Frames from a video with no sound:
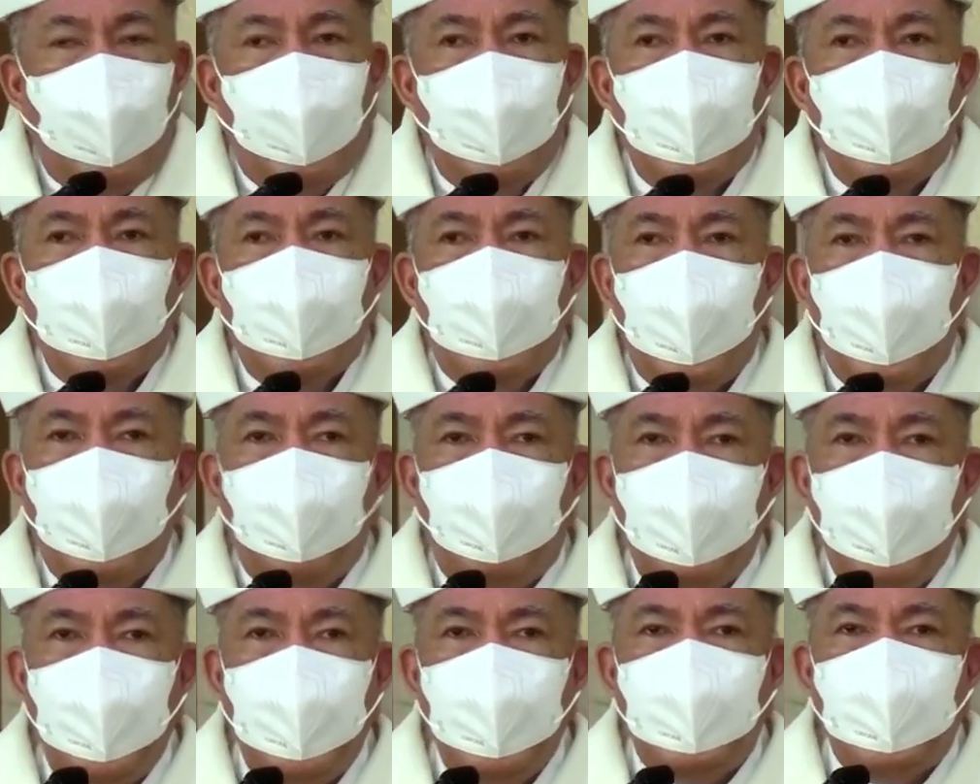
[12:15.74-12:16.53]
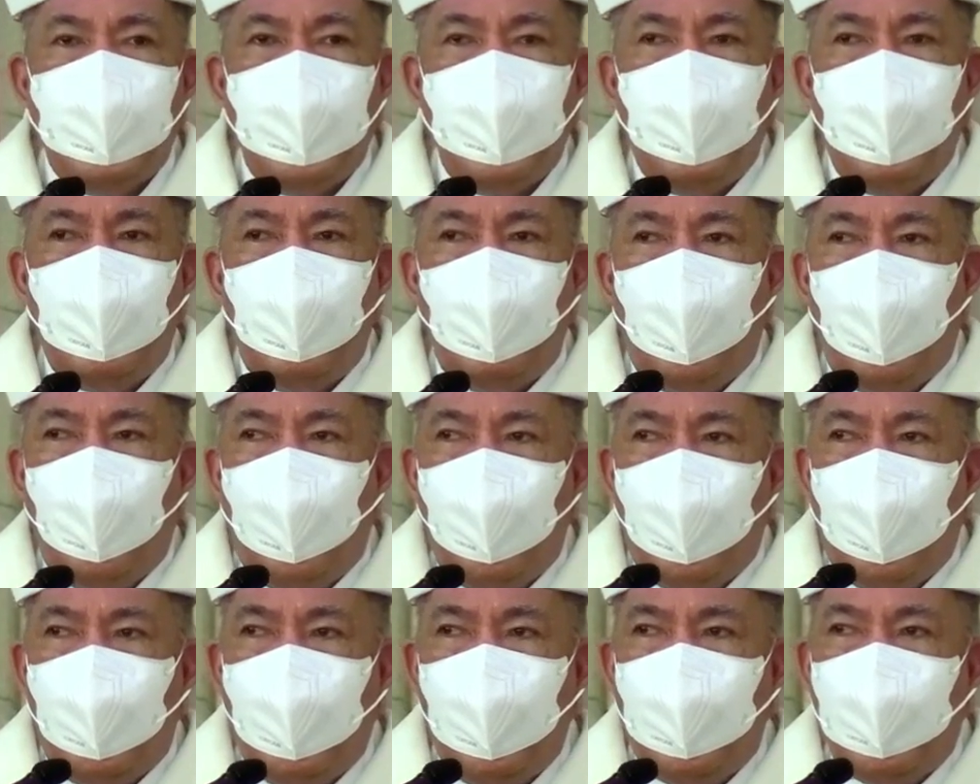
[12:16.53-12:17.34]
The risen
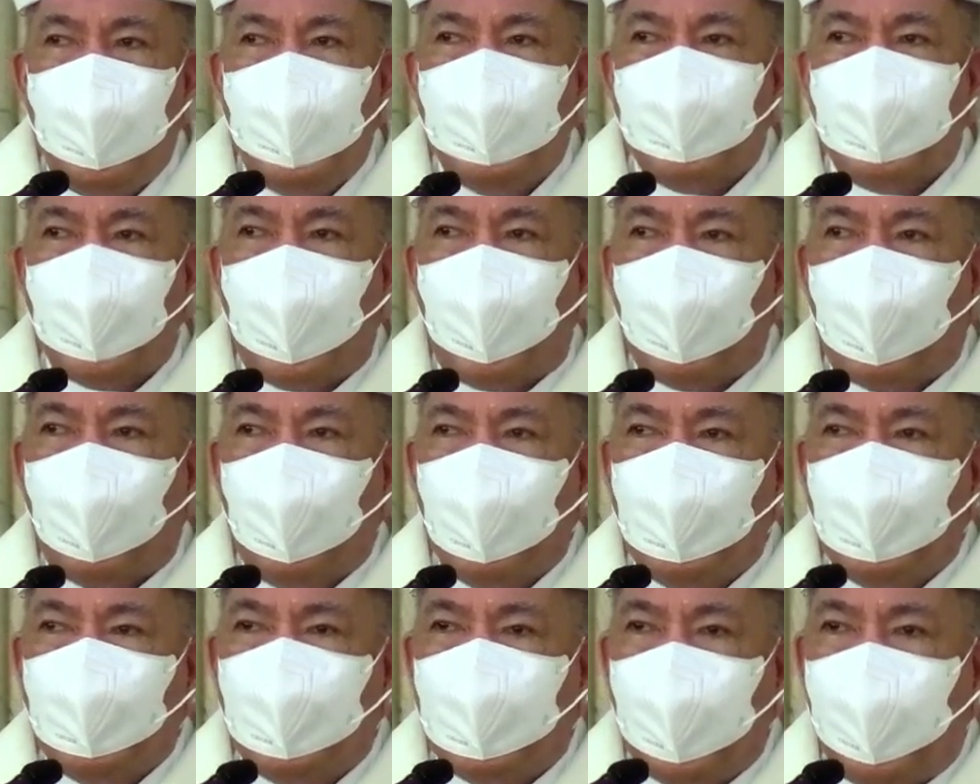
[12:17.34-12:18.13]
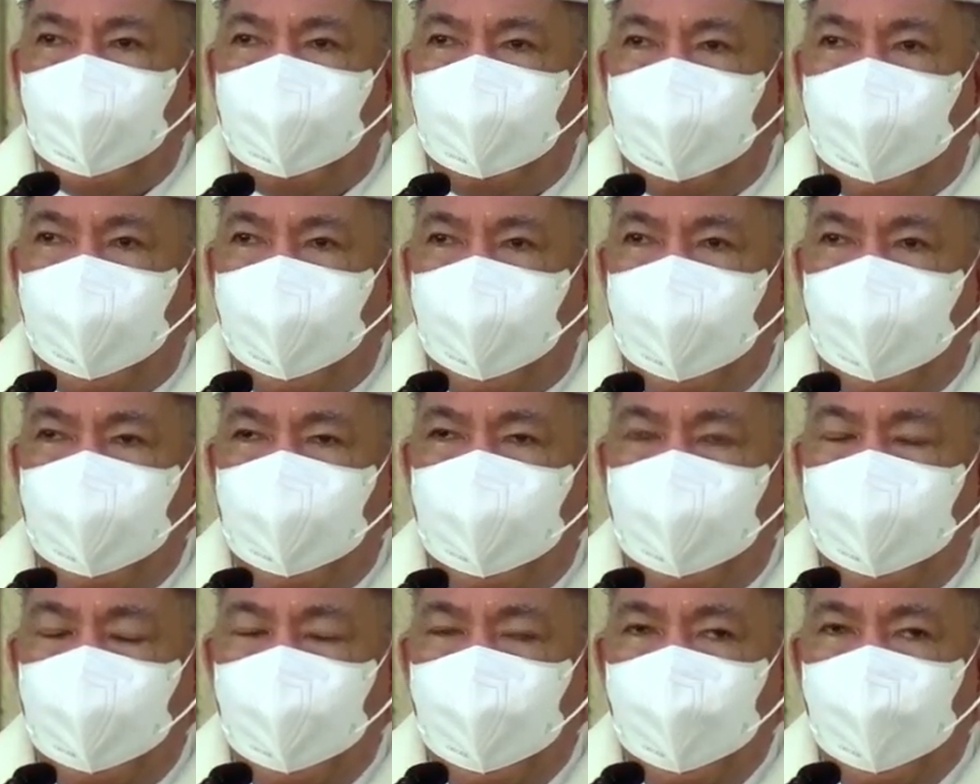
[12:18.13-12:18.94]
Lord is our good
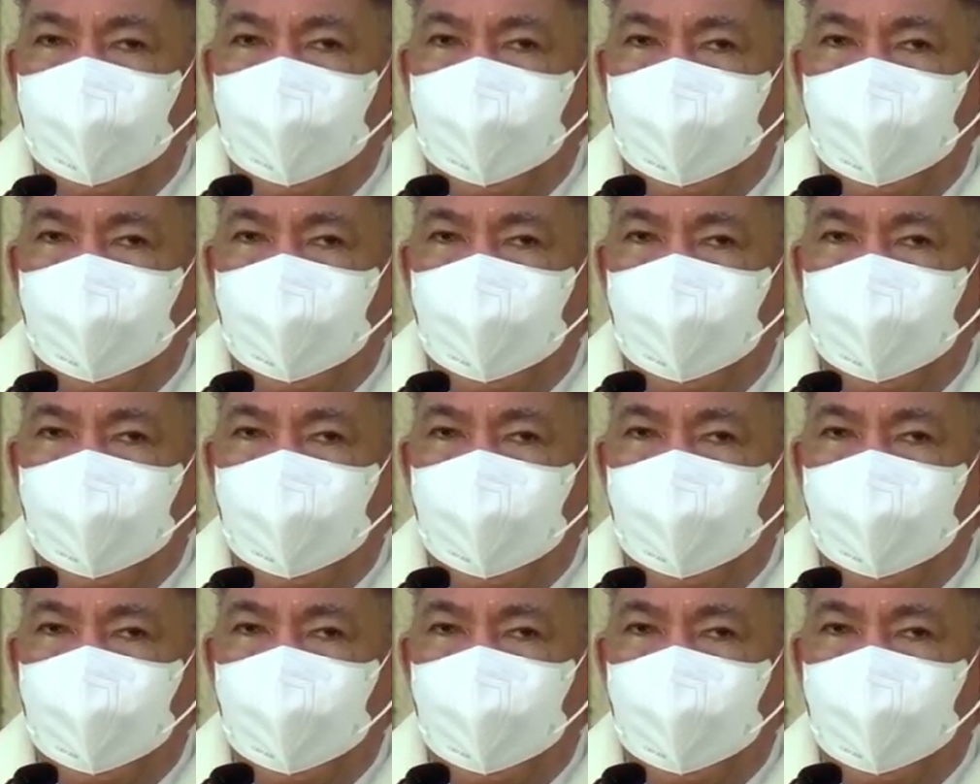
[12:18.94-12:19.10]
shepherd